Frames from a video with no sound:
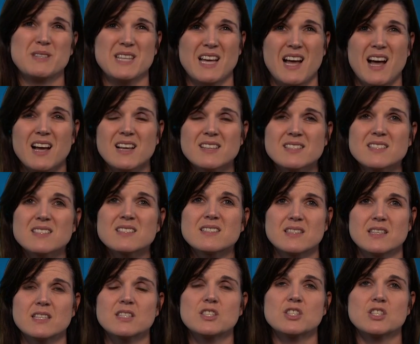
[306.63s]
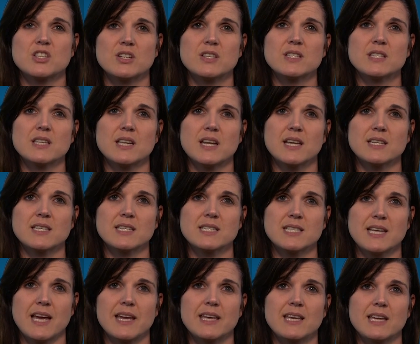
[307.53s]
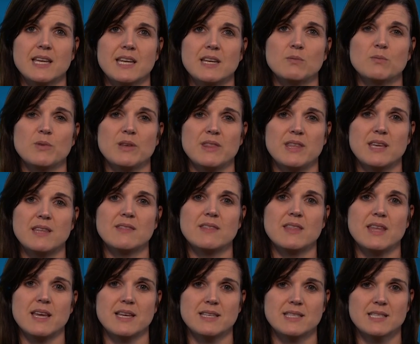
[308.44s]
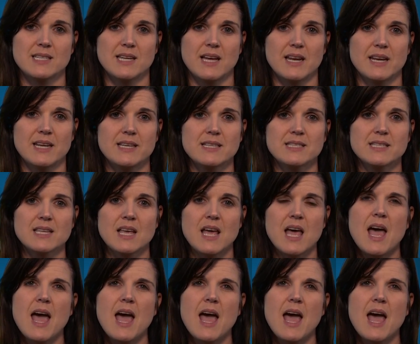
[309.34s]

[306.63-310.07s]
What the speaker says: tasks that students had undertaken within their studies,